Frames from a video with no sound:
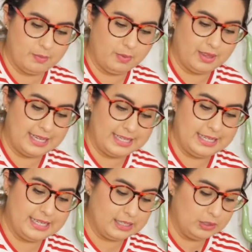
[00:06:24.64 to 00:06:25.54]
with a
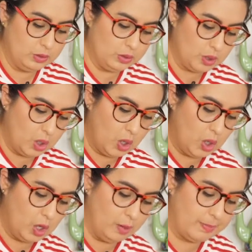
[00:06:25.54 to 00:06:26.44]
lid on
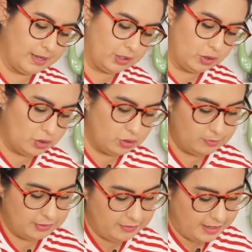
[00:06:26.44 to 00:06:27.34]
top and you
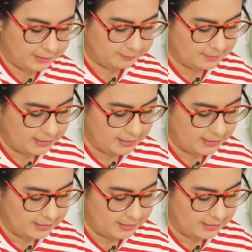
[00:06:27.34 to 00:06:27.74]
should be fine,